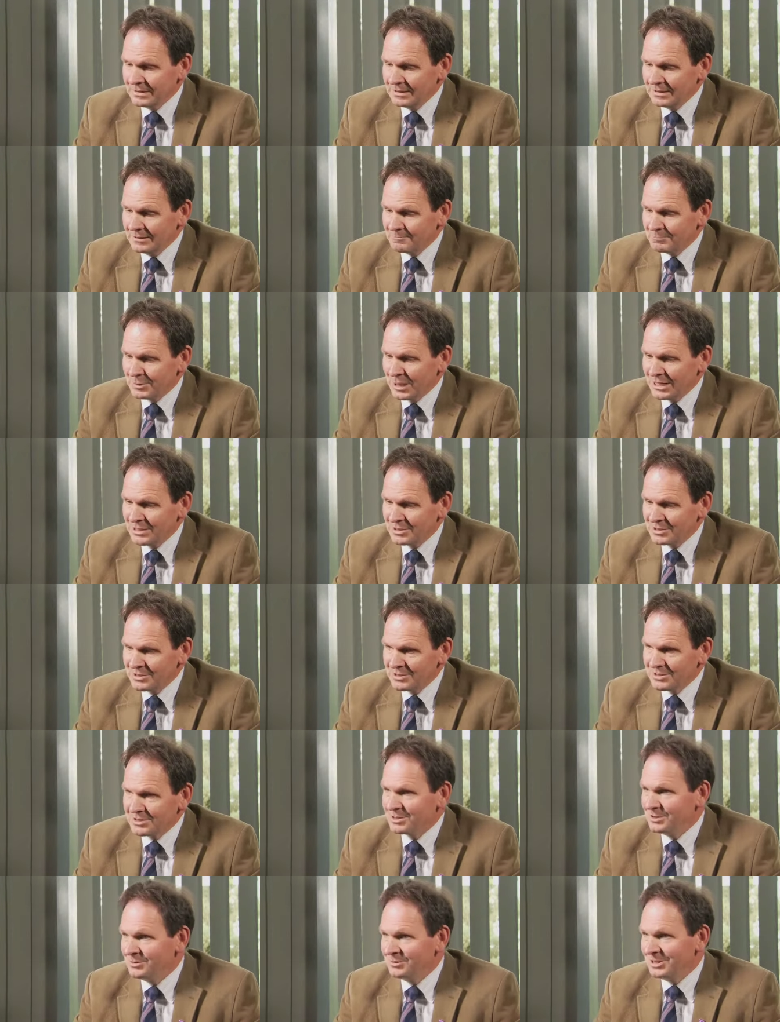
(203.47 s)
in
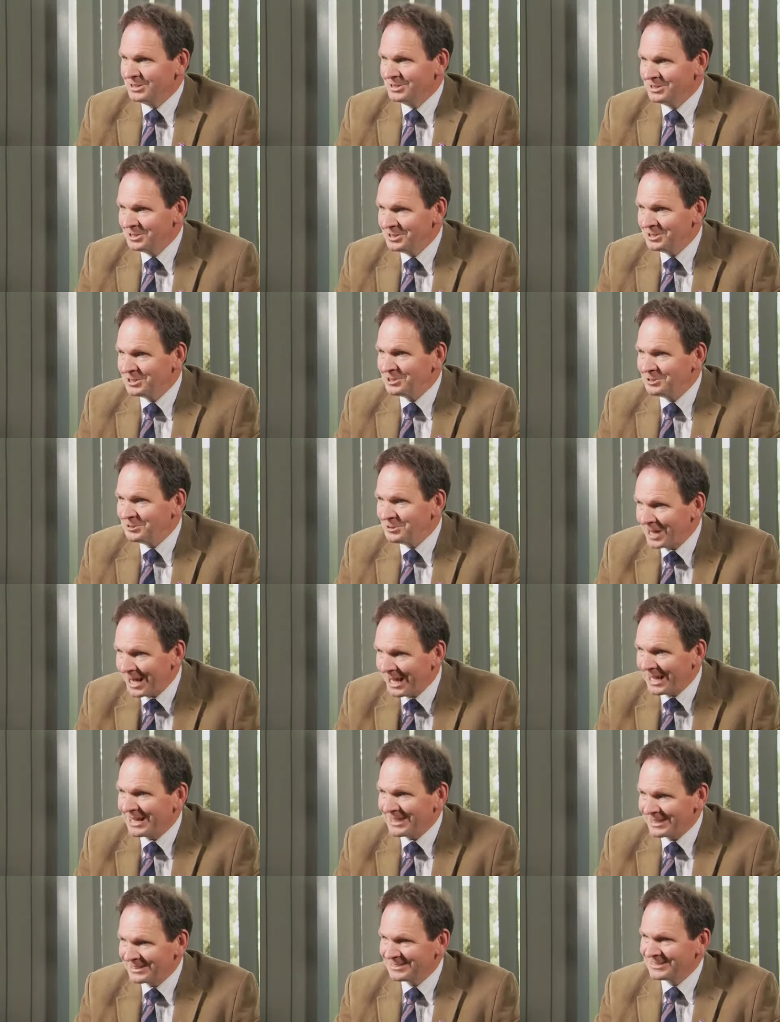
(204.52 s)
patients who we knew
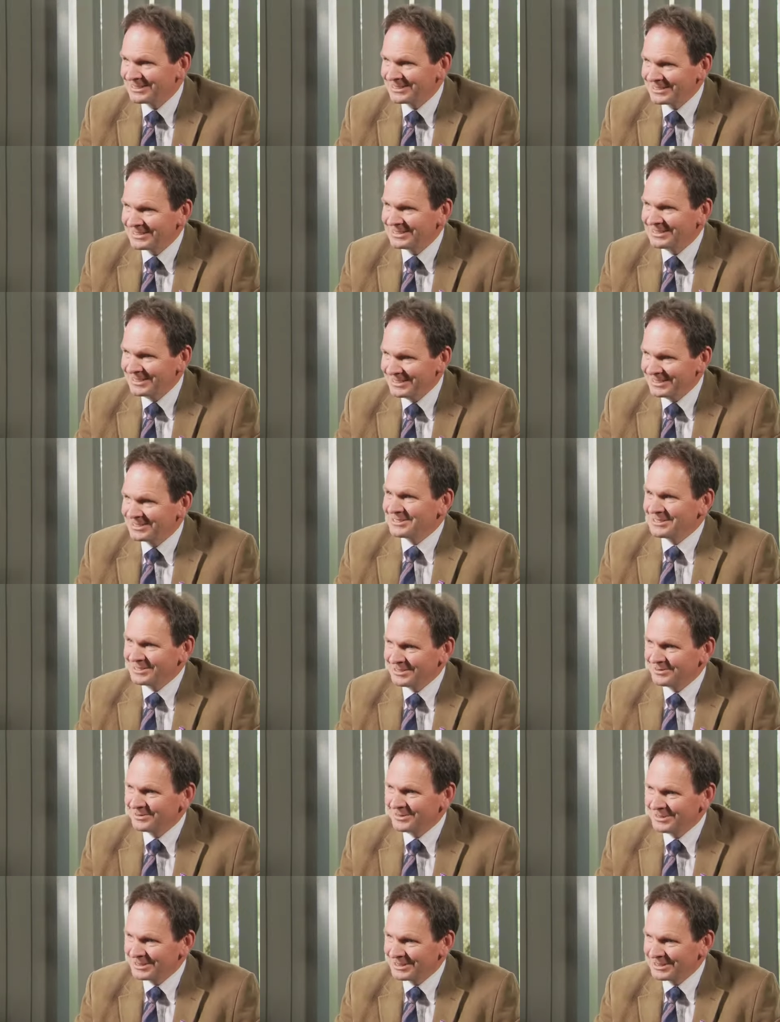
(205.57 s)
had
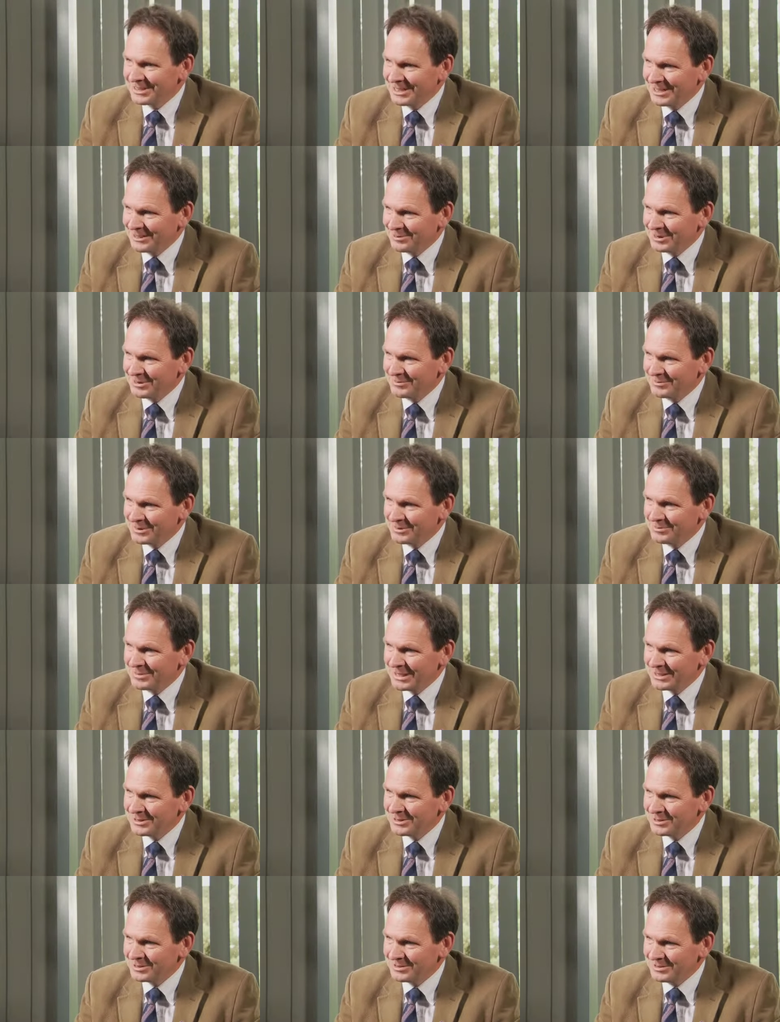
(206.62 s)
eosinophilic airway
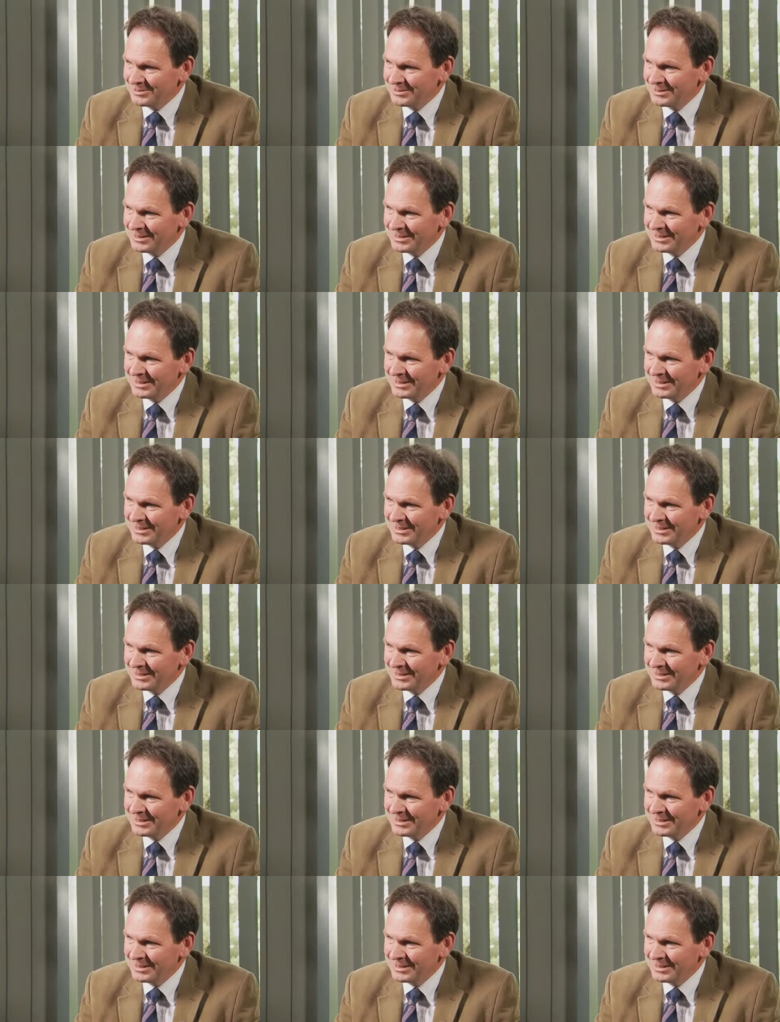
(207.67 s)
inflammation,